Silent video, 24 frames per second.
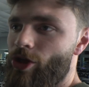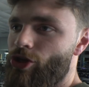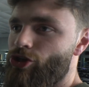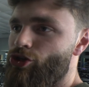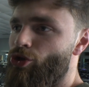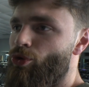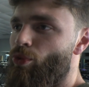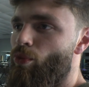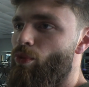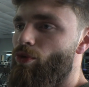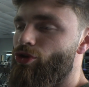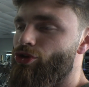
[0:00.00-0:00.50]

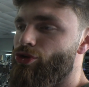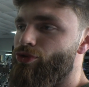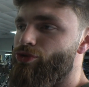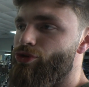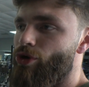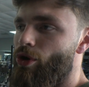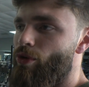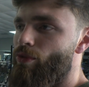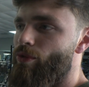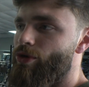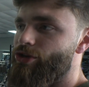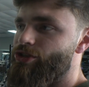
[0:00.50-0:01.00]
you
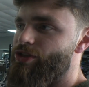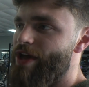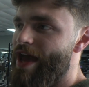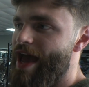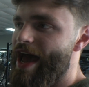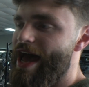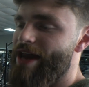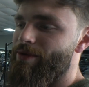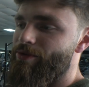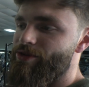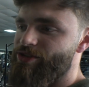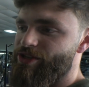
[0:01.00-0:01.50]
don't want to
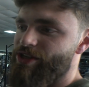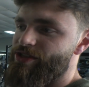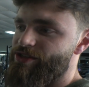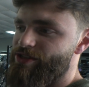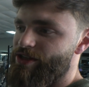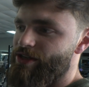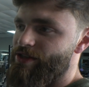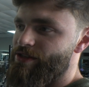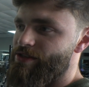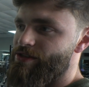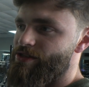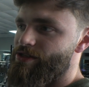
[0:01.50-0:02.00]
add
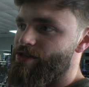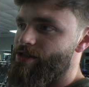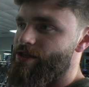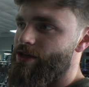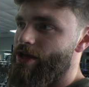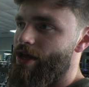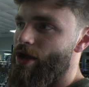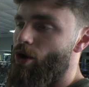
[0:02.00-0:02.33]
resistance